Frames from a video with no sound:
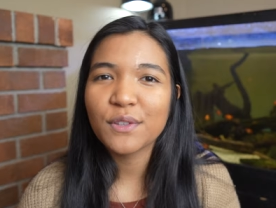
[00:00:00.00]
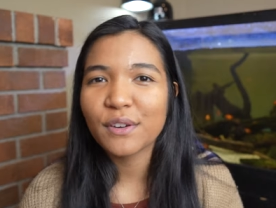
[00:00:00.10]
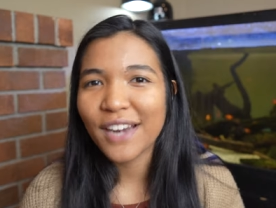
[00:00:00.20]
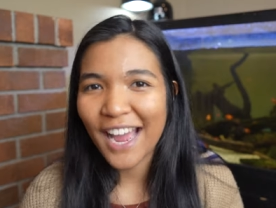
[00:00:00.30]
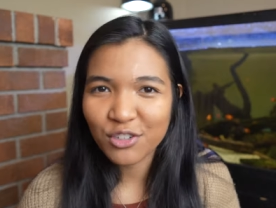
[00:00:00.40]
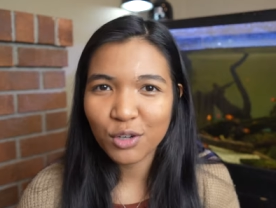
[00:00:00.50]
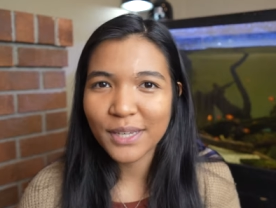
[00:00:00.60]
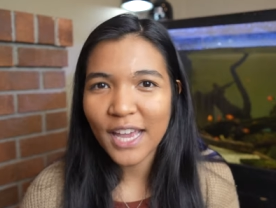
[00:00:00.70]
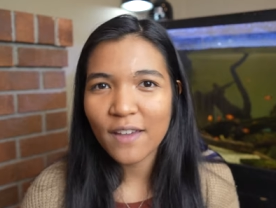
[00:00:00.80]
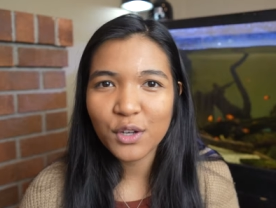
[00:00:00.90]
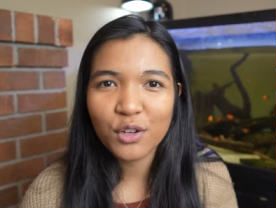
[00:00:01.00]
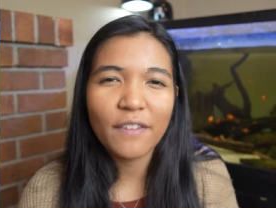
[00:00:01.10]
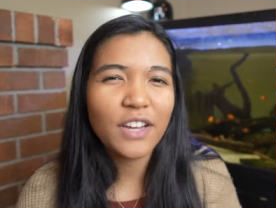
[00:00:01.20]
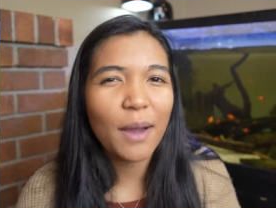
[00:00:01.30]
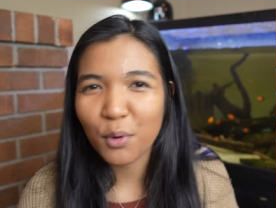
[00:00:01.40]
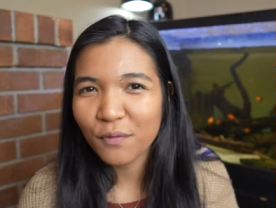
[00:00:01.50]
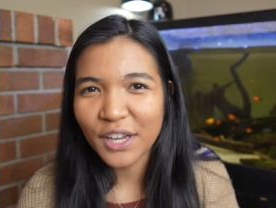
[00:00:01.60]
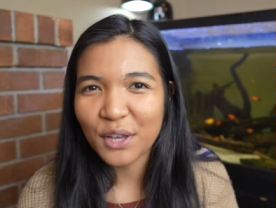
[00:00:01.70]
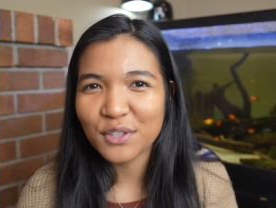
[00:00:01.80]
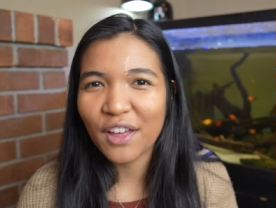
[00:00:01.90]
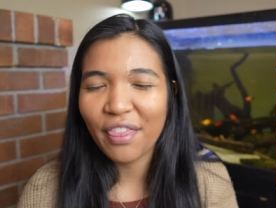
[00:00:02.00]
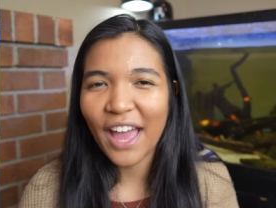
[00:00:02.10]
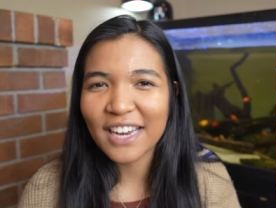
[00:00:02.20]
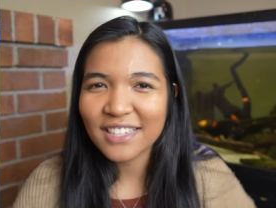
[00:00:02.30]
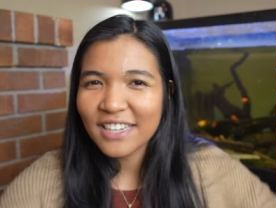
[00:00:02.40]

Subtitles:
their natural behavior. I've got more videos on that